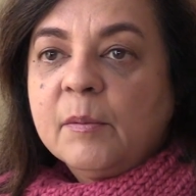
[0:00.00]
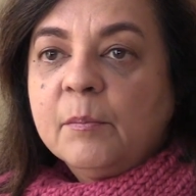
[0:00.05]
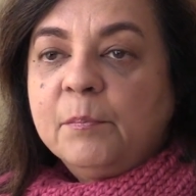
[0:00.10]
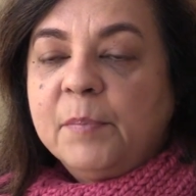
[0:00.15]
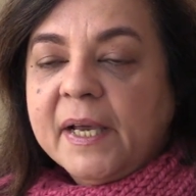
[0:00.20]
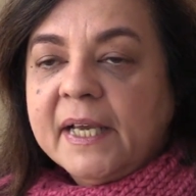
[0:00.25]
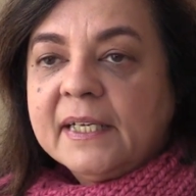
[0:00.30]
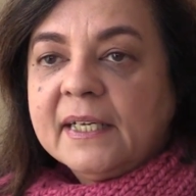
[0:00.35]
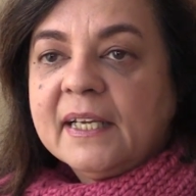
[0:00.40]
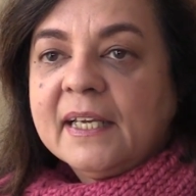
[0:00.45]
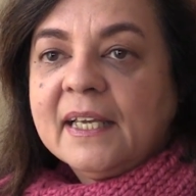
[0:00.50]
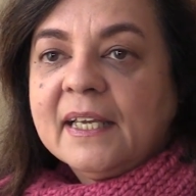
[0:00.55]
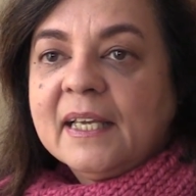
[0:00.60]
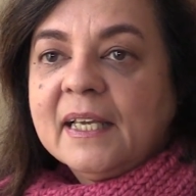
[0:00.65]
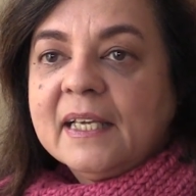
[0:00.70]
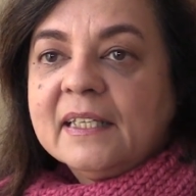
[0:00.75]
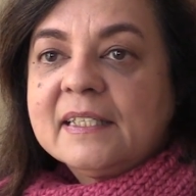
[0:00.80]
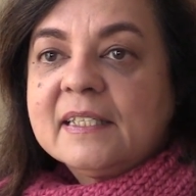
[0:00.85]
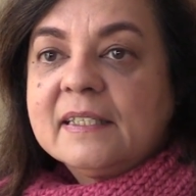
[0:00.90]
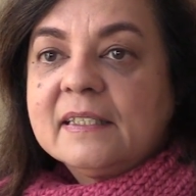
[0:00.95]
But
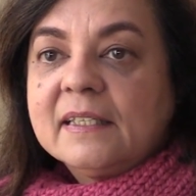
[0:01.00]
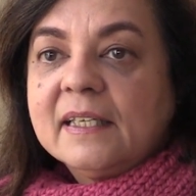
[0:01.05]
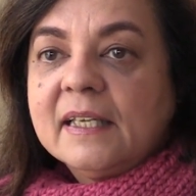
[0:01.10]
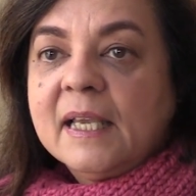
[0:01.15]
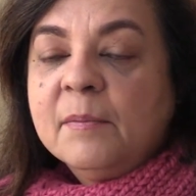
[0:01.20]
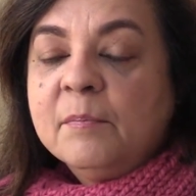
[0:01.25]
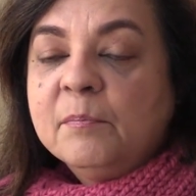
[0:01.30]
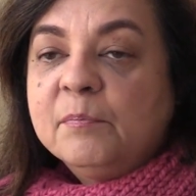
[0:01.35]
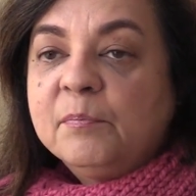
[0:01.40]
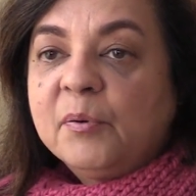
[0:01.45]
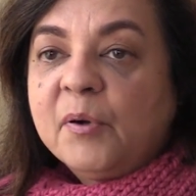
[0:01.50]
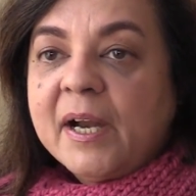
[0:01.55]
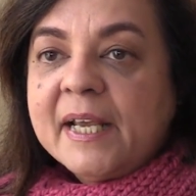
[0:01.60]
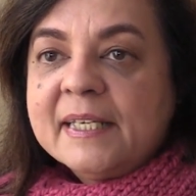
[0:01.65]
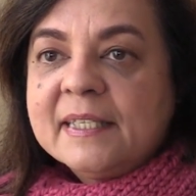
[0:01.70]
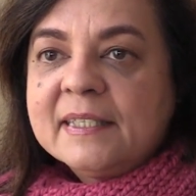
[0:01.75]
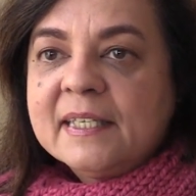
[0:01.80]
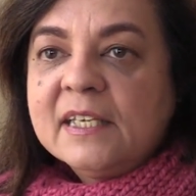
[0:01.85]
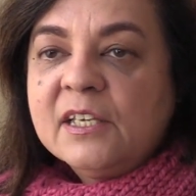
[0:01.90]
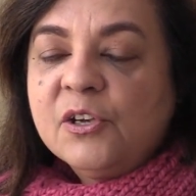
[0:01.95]

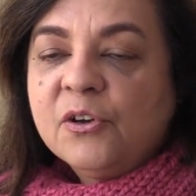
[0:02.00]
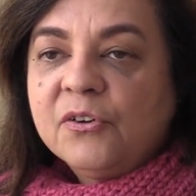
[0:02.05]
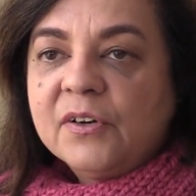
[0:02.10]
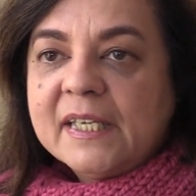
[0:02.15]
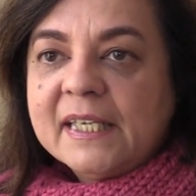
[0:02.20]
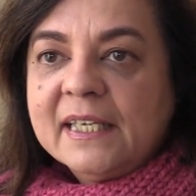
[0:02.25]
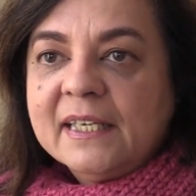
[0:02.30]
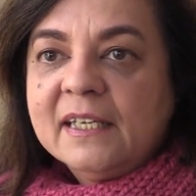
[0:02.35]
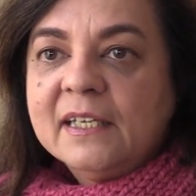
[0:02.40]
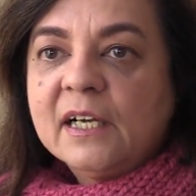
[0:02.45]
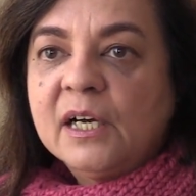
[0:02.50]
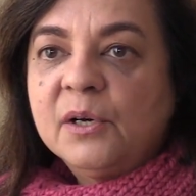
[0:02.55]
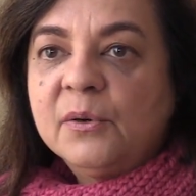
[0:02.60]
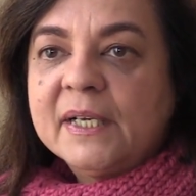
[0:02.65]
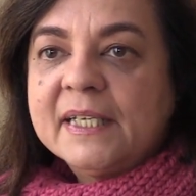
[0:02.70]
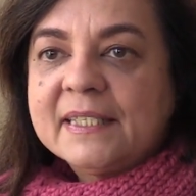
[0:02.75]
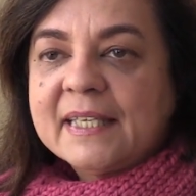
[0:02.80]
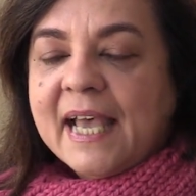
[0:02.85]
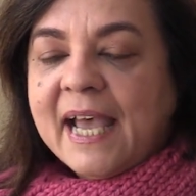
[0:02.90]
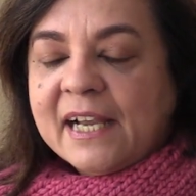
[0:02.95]
embracing your ego
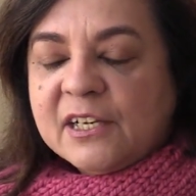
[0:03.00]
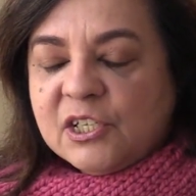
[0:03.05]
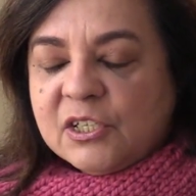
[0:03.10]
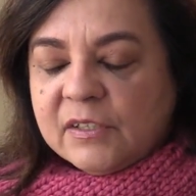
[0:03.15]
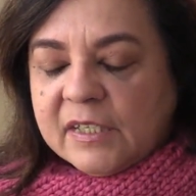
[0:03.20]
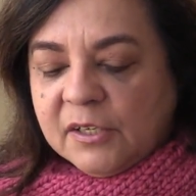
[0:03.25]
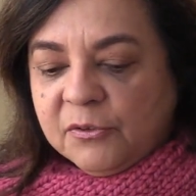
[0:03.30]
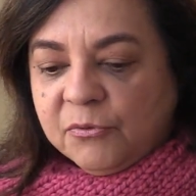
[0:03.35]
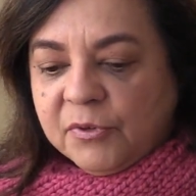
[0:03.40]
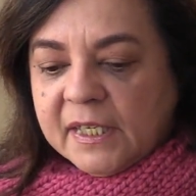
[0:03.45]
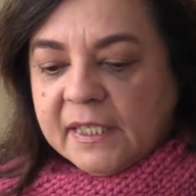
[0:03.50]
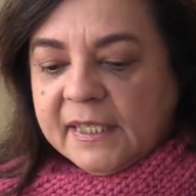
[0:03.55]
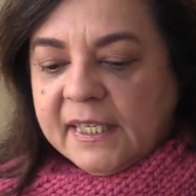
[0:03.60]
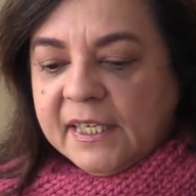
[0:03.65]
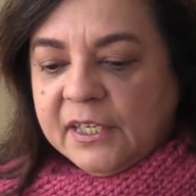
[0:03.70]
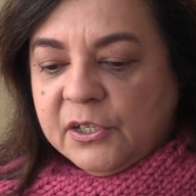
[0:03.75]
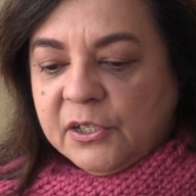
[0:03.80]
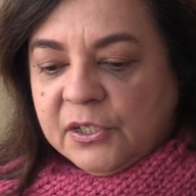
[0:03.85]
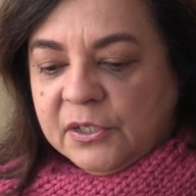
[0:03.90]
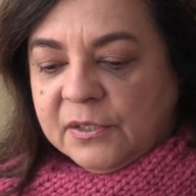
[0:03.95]
is actually
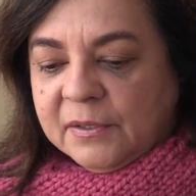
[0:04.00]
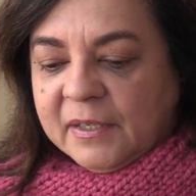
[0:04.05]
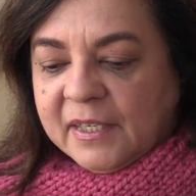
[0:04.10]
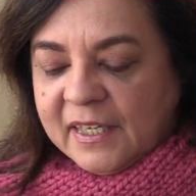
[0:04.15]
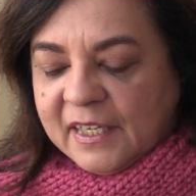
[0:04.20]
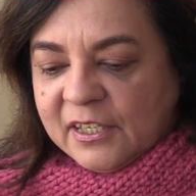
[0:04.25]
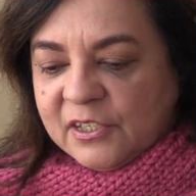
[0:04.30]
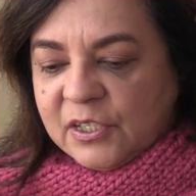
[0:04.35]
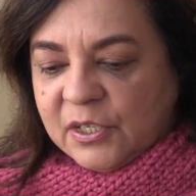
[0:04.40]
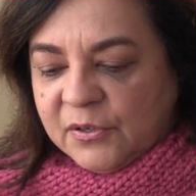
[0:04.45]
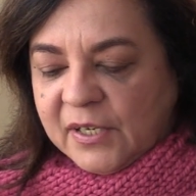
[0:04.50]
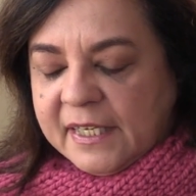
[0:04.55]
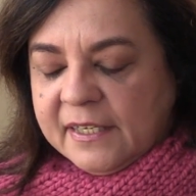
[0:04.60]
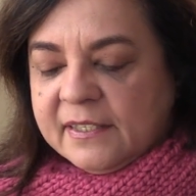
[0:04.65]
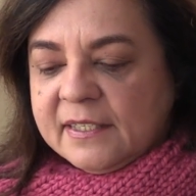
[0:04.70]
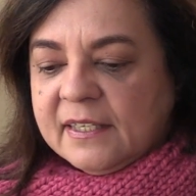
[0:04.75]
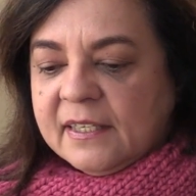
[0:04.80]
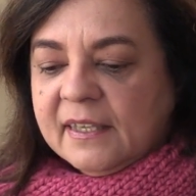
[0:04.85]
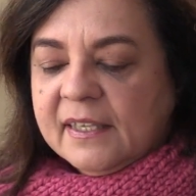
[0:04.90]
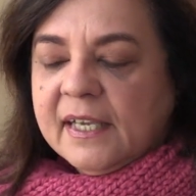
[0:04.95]
really good. So
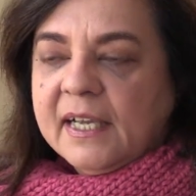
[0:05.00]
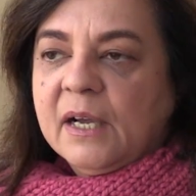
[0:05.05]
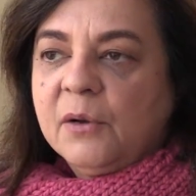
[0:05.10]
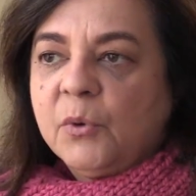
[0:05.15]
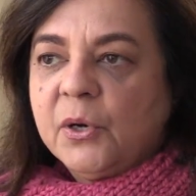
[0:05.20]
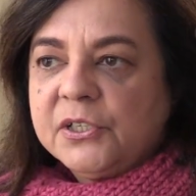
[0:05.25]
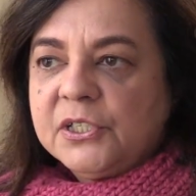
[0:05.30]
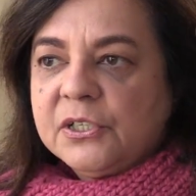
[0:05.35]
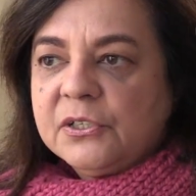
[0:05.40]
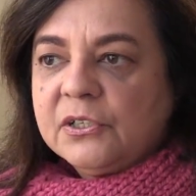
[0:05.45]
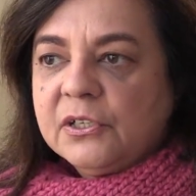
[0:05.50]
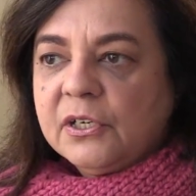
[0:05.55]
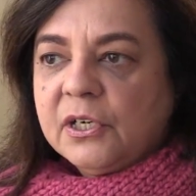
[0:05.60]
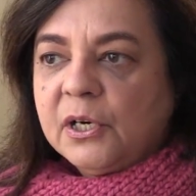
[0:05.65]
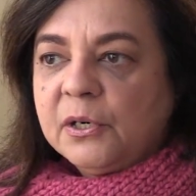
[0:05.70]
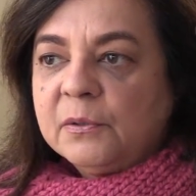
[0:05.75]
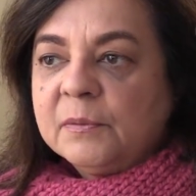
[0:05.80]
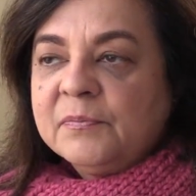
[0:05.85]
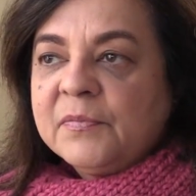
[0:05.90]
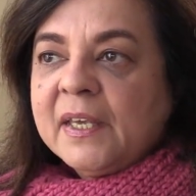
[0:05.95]
here's the thing I want you to
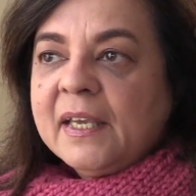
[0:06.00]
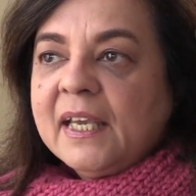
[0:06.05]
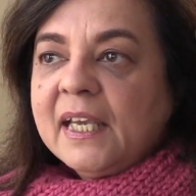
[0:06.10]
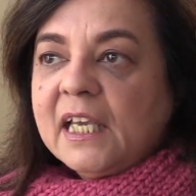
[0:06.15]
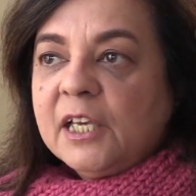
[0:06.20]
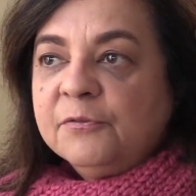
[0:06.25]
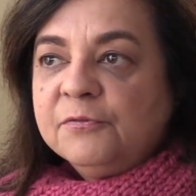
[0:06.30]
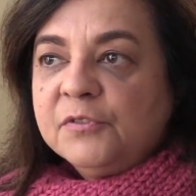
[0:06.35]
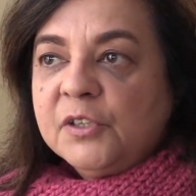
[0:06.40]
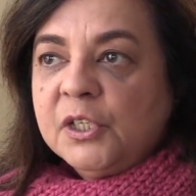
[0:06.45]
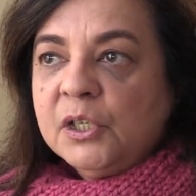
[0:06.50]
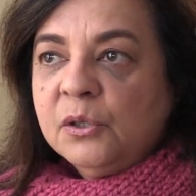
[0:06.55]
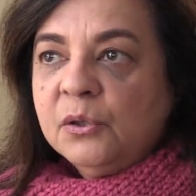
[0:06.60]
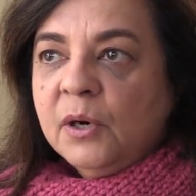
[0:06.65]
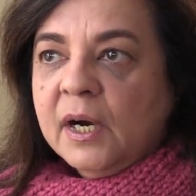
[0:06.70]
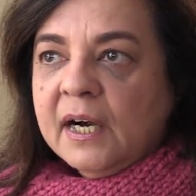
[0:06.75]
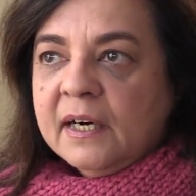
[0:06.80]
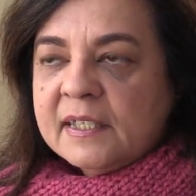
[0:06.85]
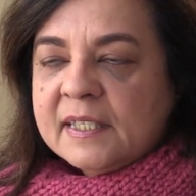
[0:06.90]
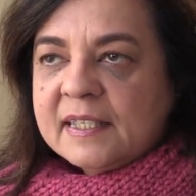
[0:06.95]
know if
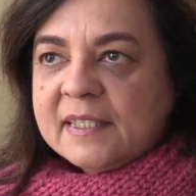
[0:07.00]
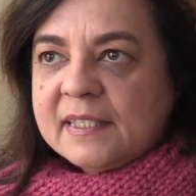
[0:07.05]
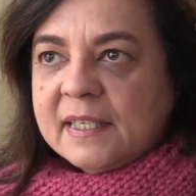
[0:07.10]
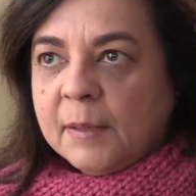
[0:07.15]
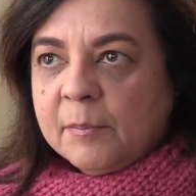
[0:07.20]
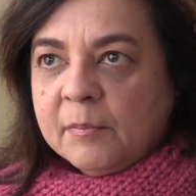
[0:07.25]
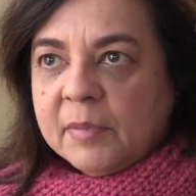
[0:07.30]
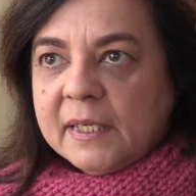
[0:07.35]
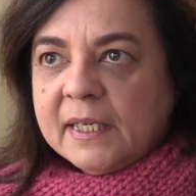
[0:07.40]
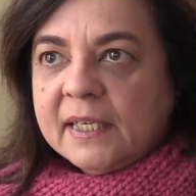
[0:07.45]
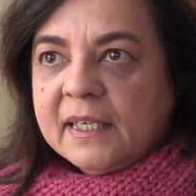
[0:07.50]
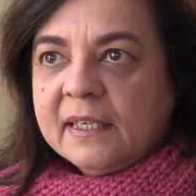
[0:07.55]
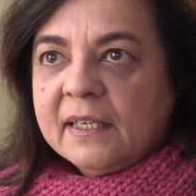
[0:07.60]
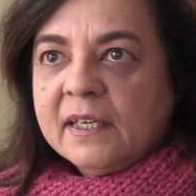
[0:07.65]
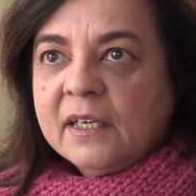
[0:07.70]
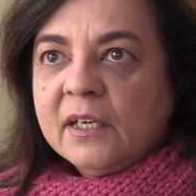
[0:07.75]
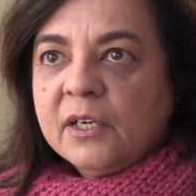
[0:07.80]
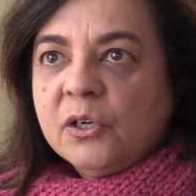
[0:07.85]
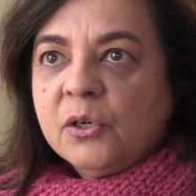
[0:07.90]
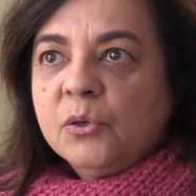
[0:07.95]
you are
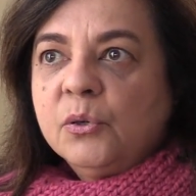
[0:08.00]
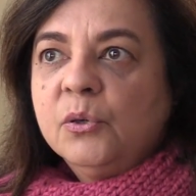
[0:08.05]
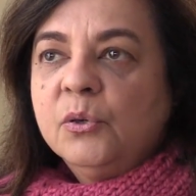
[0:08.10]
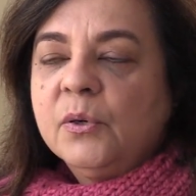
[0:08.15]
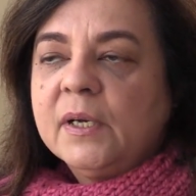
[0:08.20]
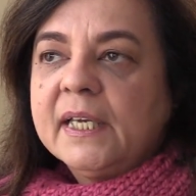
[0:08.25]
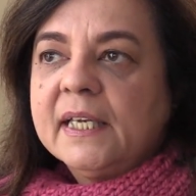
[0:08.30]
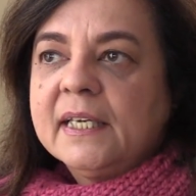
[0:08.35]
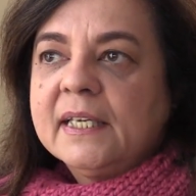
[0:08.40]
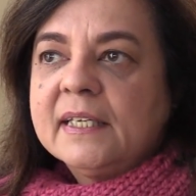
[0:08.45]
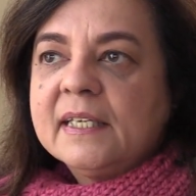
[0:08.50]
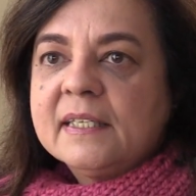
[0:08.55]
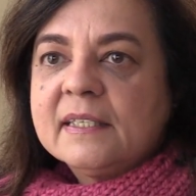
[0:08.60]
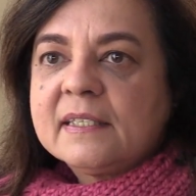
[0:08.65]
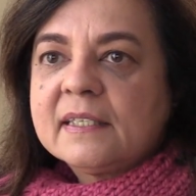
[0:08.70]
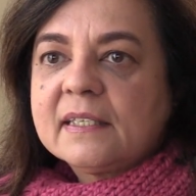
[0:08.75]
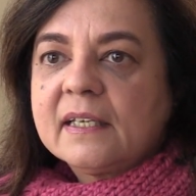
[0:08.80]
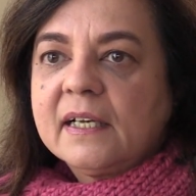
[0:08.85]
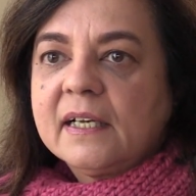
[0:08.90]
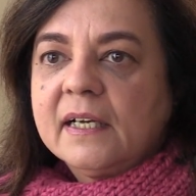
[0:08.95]
somebody who
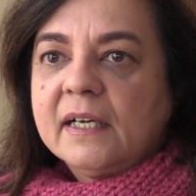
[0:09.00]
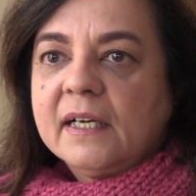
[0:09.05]
is